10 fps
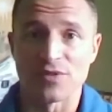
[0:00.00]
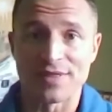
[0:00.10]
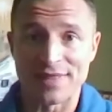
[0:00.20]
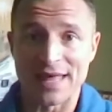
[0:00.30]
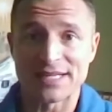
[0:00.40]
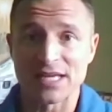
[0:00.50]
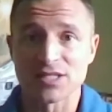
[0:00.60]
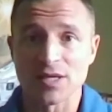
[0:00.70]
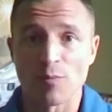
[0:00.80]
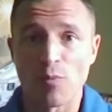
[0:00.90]
that takes
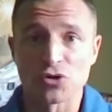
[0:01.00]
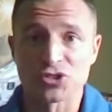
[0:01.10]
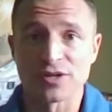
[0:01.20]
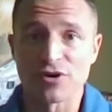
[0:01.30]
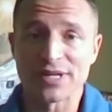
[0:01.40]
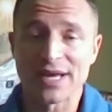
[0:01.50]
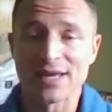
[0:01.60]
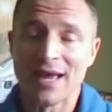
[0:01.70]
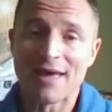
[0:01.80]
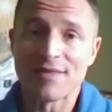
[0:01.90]
up a portion of our day.
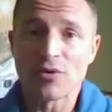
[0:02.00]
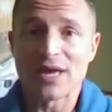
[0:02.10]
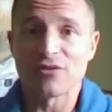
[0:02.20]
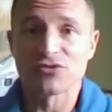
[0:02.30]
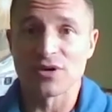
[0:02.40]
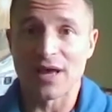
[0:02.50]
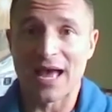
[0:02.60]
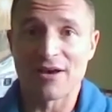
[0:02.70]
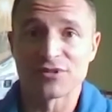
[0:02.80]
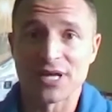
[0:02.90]
And then we also
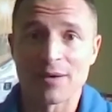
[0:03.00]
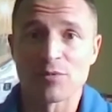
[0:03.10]
have time